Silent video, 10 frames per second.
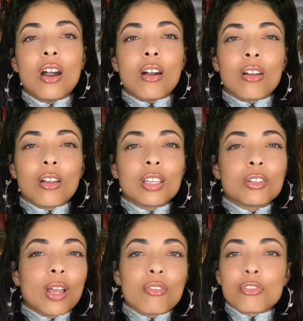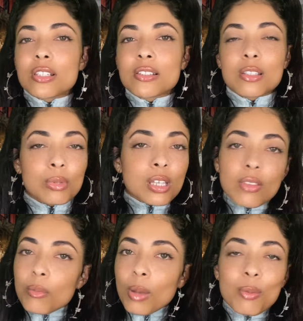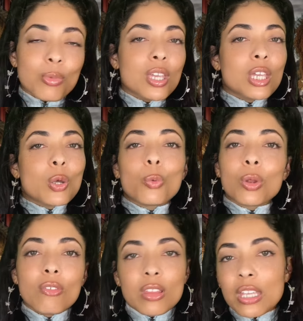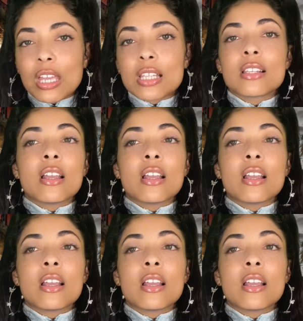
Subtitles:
or, you know, have reason to believe they might be, or whatever the case,